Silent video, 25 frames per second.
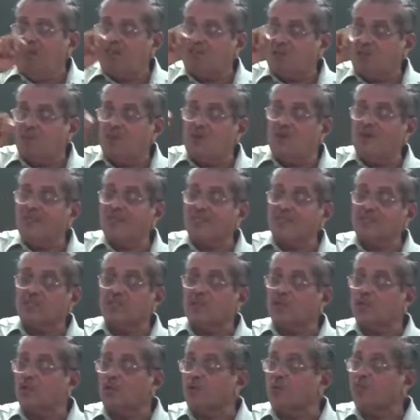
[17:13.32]
CO is
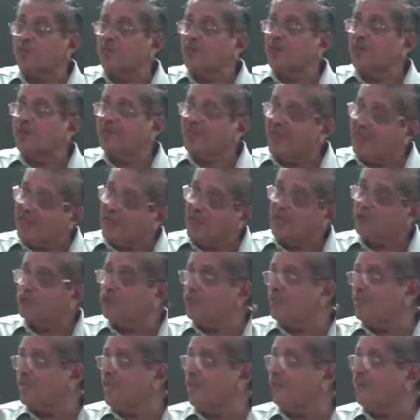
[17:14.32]
ester group. There also
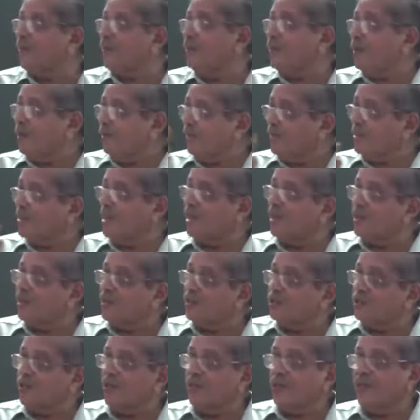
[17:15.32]
it can be methyl and
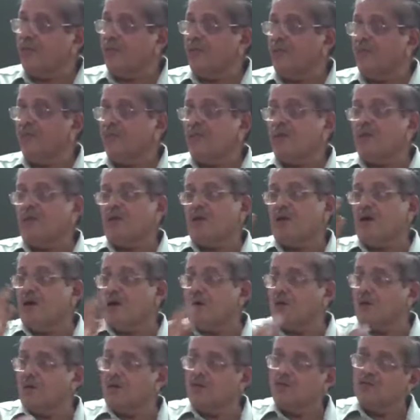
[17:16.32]
ethyl,
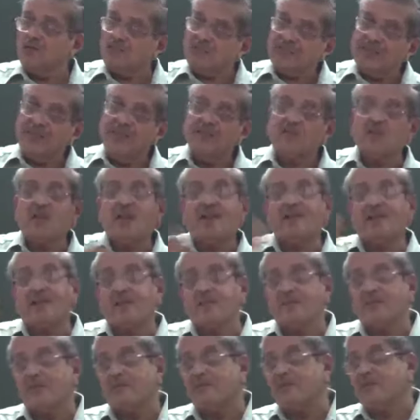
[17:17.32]
or this side ethyl and
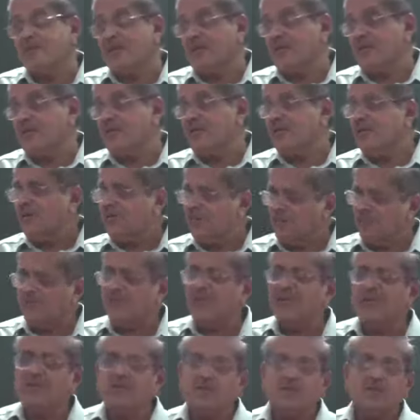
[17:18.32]
that side ethyl.
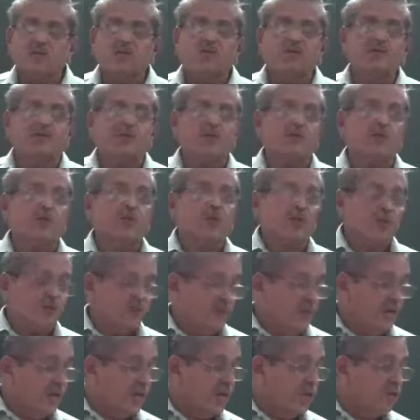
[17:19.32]
Different groups.
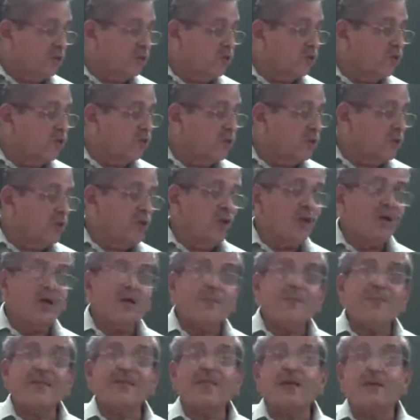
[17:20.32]
They are also
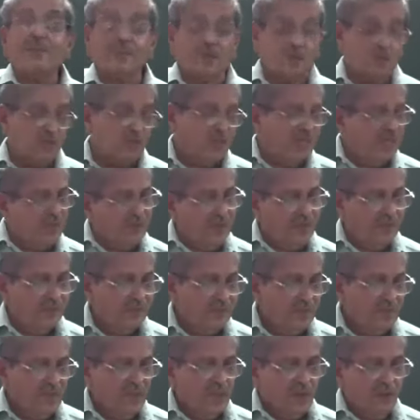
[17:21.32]
metamers. Anyway,
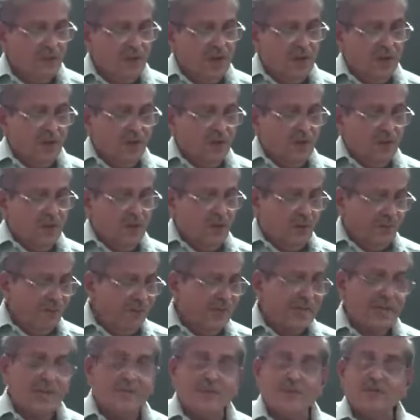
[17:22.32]
we have
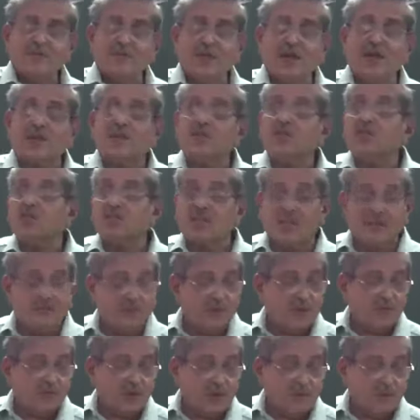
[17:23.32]
metamers are these types
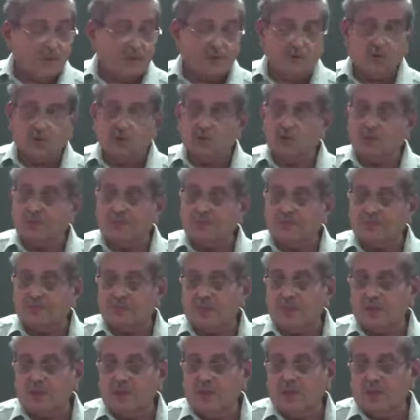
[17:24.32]
of compounds.
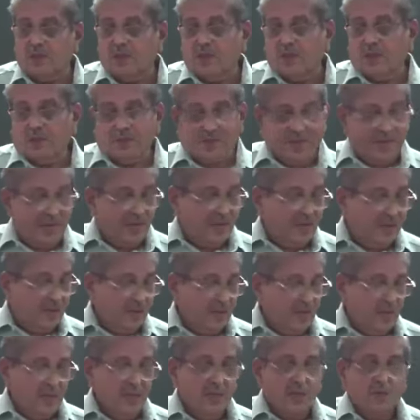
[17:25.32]
Then
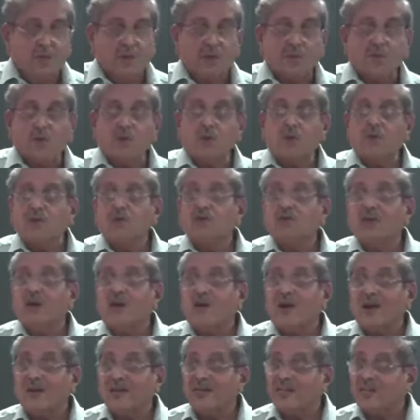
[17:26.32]
one more we have
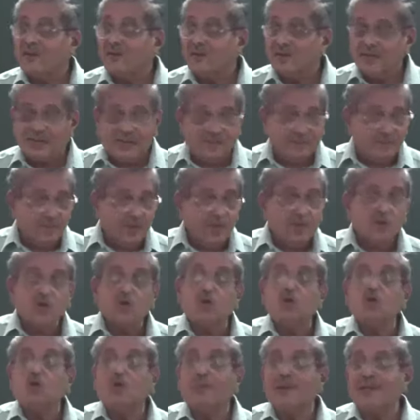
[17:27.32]
already noted,
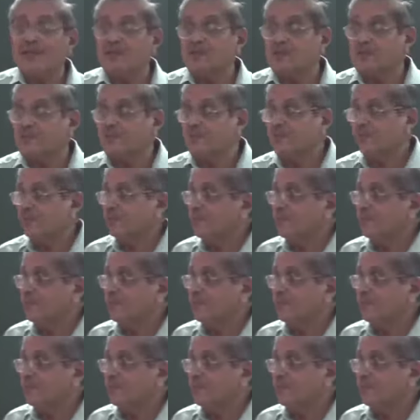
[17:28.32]
tautomerism.